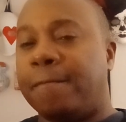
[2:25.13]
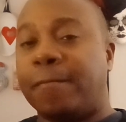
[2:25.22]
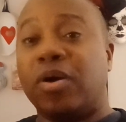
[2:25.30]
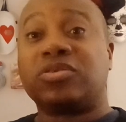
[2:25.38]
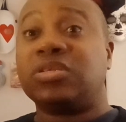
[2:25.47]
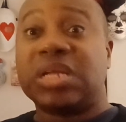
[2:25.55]

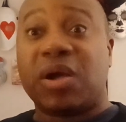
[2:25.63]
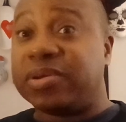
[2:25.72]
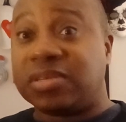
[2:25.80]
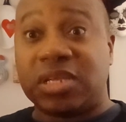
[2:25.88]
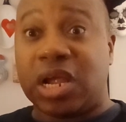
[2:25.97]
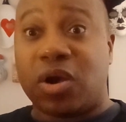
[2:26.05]

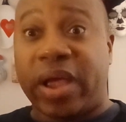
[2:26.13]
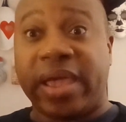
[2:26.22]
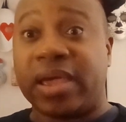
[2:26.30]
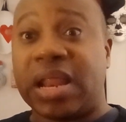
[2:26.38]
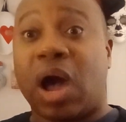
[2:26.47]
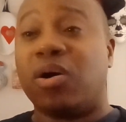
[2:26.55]
mercenaries there
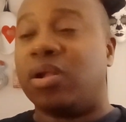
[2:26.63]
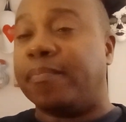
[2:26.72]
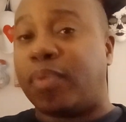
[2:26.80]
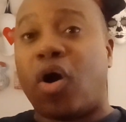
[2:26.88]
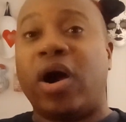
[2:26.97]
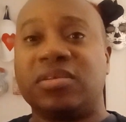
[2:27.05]
hanging out in the
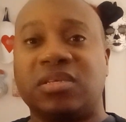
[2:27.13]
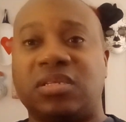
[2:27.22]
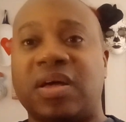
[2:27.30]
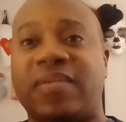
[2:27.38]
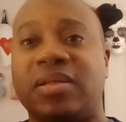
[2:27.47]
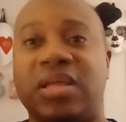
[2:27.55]
bars and
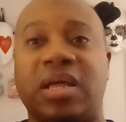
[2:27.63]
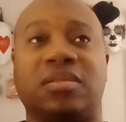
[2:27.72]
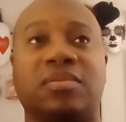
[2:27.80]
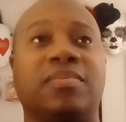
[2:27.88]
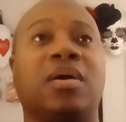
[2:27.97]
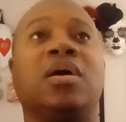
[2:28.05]
stuff like that,
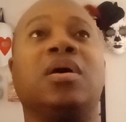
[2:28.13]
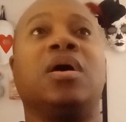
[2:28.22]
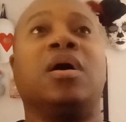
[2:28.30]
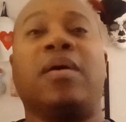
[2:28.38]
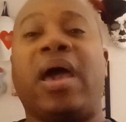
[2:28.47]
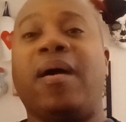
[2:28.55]

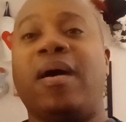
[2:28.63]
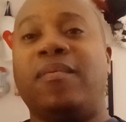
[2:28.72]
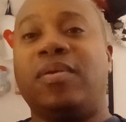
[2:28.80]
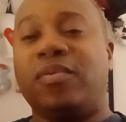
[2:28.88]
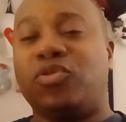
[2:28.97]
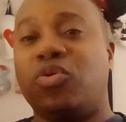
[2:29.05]

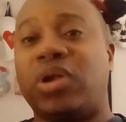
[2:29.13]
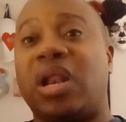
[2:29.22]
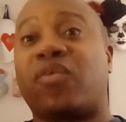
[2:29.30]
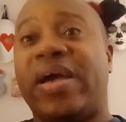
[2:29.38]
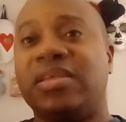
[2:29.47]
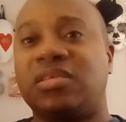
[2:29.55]
doing a lot
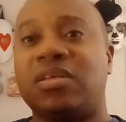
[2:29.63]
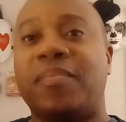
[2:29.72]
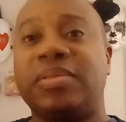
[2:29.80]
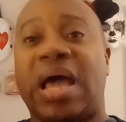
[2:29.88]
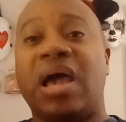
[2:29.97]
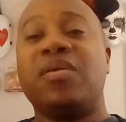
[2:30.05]
of crazy stuff.
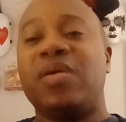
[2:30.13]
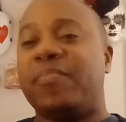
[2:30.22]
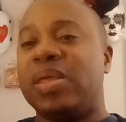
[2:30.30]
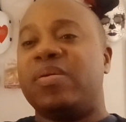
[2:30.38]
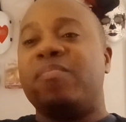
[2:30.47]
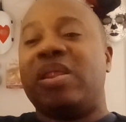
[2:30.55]
But now he
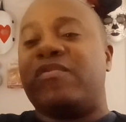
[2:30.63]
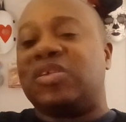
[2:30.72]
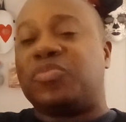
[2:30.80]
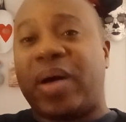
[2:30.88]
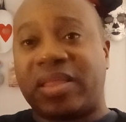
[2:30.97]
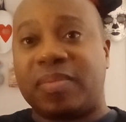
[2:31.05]
made it
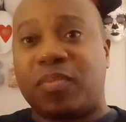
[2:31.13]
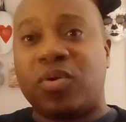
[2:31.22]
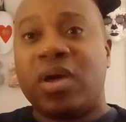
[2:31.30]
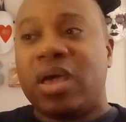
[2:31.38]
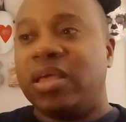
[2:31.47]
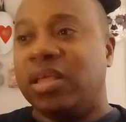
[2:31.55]

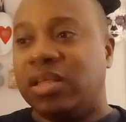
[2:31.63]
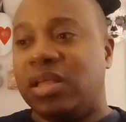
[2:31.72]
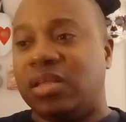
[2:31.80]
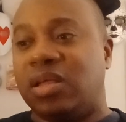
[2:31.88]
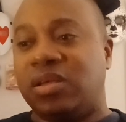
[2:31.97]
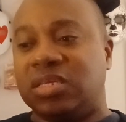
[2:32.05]
respectable.
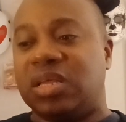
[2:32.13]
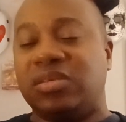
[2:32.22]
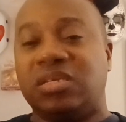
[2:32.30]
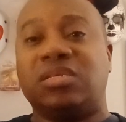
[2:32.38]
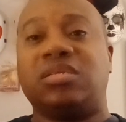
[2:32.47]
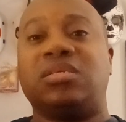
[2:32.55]

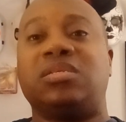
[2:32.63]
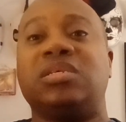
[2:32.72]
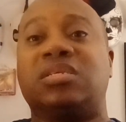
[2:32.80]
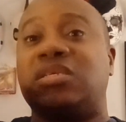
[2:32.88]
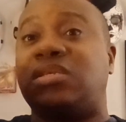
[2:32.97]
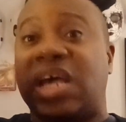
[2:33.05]

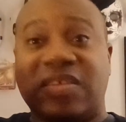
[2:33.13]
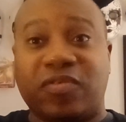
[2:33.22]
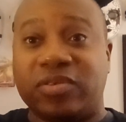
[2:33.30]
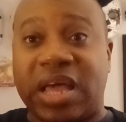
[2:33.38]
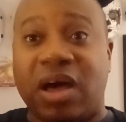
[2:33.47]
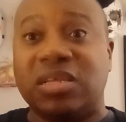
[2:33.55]
It's
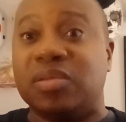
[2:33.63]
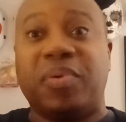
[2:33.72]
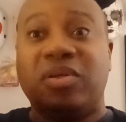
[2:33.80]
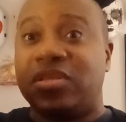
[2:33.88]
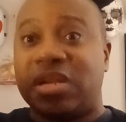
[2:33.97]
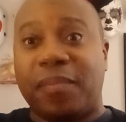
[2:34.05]
successful now. It's
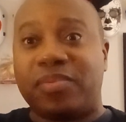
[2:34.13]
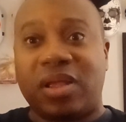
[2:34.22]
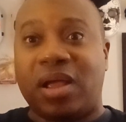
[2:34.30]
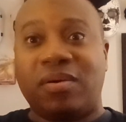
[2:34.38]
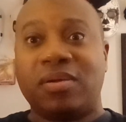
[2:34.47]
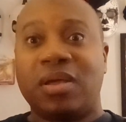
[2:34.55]
building up
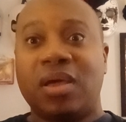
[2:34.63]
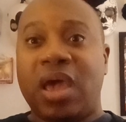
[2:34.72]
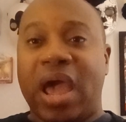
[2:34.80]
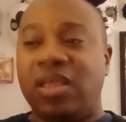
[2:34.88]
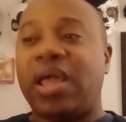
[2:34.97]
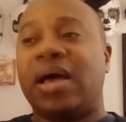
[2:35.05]
now.
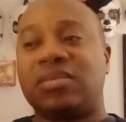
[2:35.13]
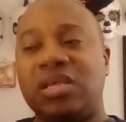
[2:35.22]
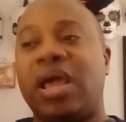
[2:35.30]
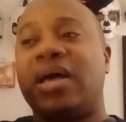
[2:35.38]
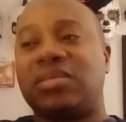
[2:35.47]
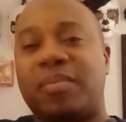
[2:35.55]
And he
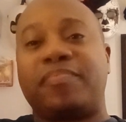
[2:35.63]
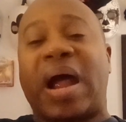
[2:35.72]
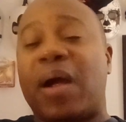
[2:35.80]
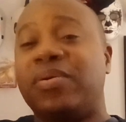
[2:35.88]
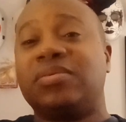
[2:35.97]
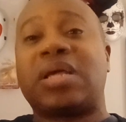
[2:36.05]
got some
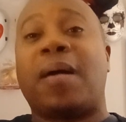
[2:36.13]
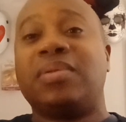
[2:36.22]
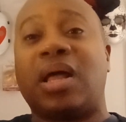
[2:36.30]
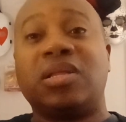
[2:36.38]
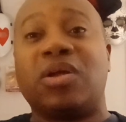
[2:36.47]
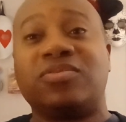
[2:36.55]
pirates coming
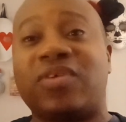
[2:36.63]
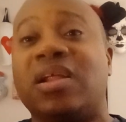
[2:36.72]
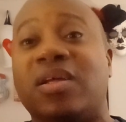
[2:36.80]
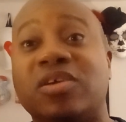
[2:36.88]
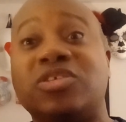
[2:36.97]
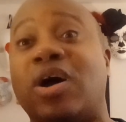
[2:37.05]
down there
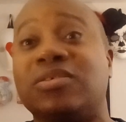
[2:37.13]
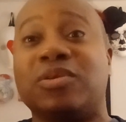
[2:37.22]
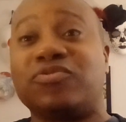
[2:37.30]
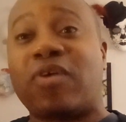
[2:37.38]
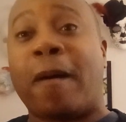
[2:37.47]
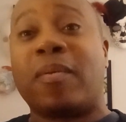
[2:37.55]
trying to start
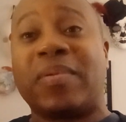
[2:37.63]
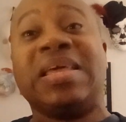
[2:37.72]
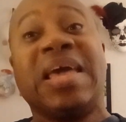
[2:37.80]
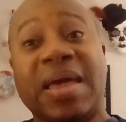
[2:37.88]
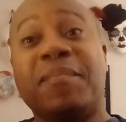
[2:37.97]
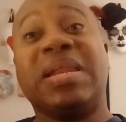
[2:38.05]
some trouble.
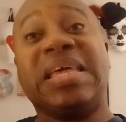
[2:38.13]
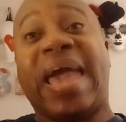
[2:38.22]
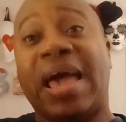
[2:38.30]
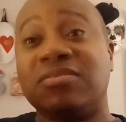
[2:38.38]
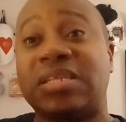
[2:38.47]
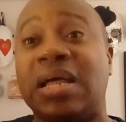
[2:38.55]
But he
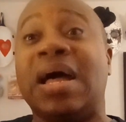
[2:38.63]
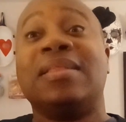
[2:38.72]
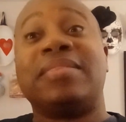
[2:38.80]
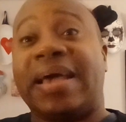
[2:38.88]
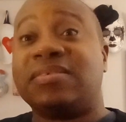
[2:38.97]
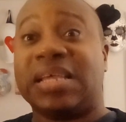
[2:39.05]
handles that
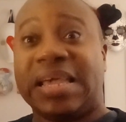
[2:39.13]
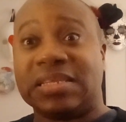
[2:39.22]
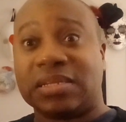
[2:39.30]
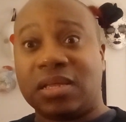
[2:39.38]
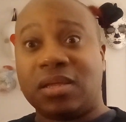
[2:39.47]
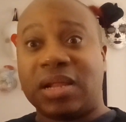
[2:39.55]
nice and
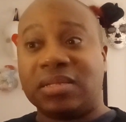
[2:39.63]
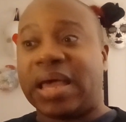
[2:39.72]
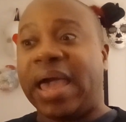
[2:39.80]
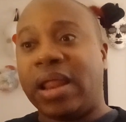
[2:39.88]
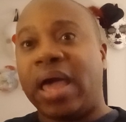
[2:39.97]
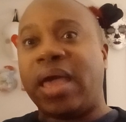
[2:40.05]
easily. They say,
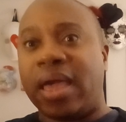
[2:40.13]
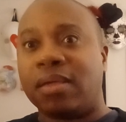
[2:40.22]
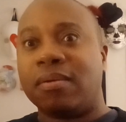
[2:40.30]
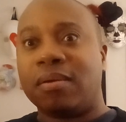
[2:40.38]
hey,